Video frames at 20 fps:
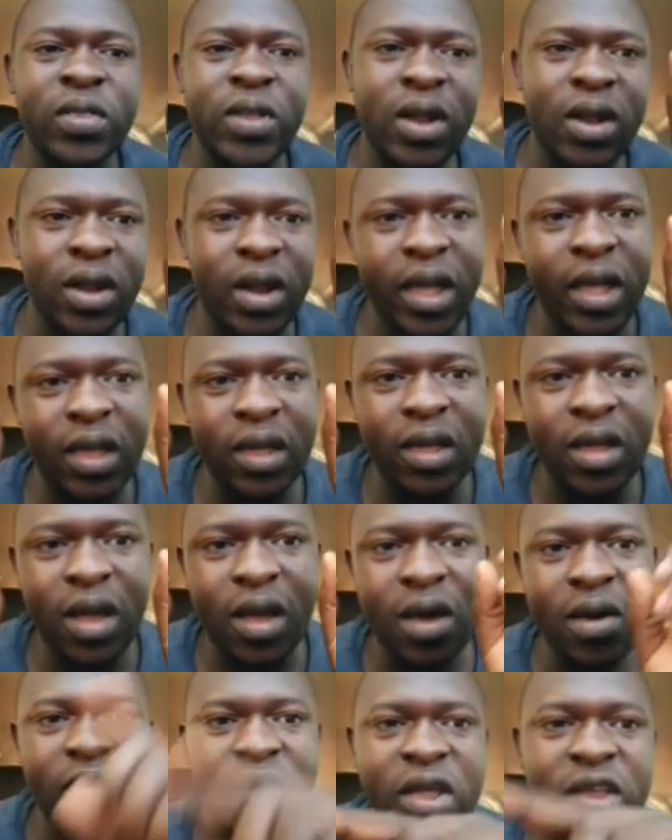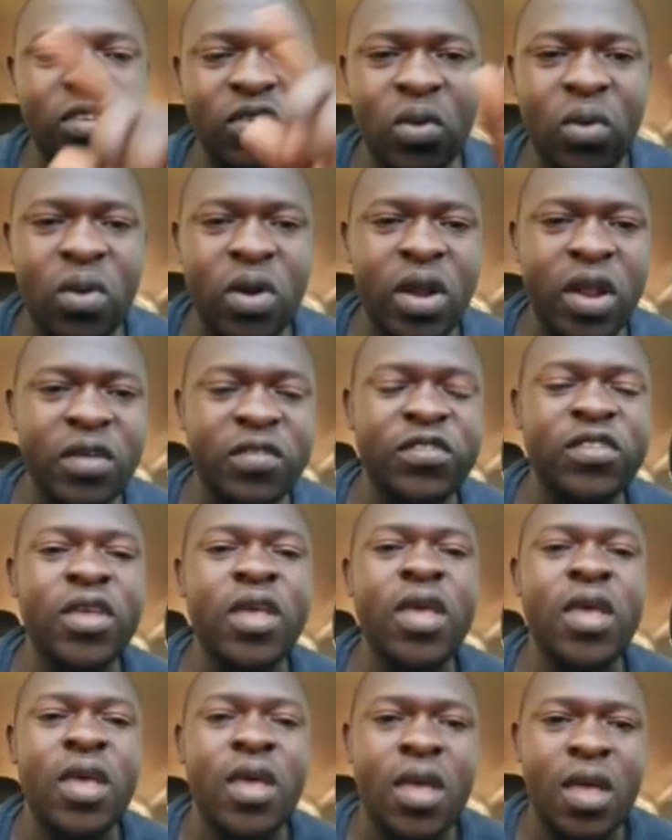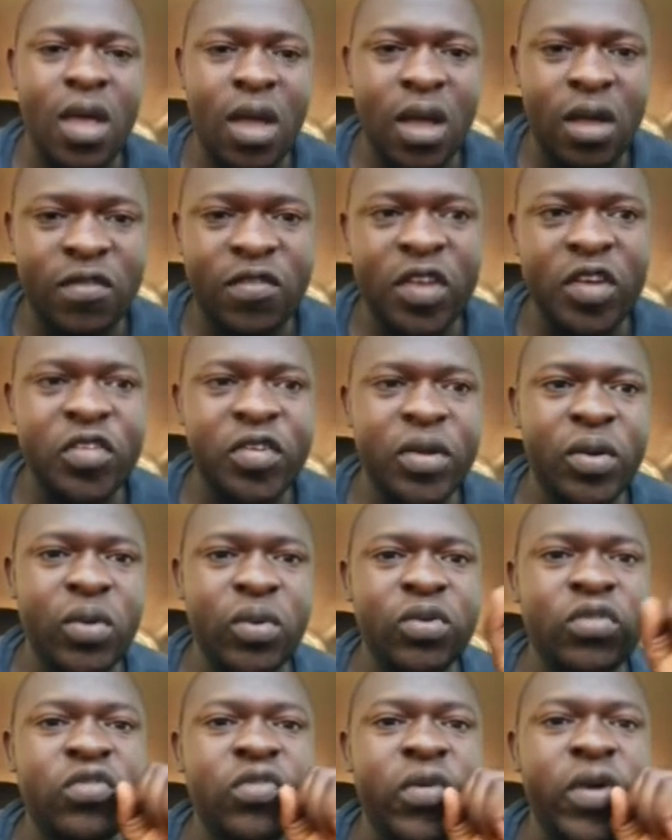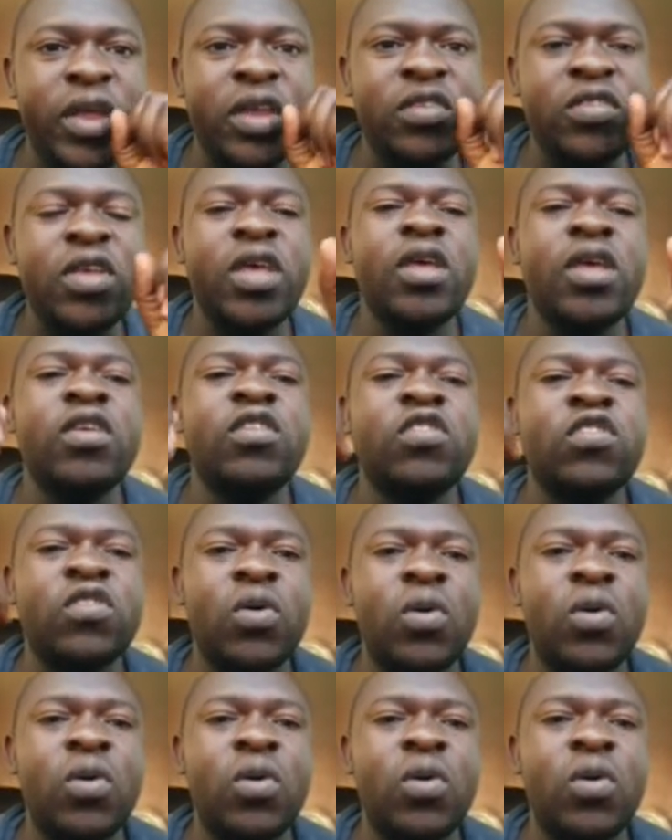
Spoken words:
both like right or left ventricles, right?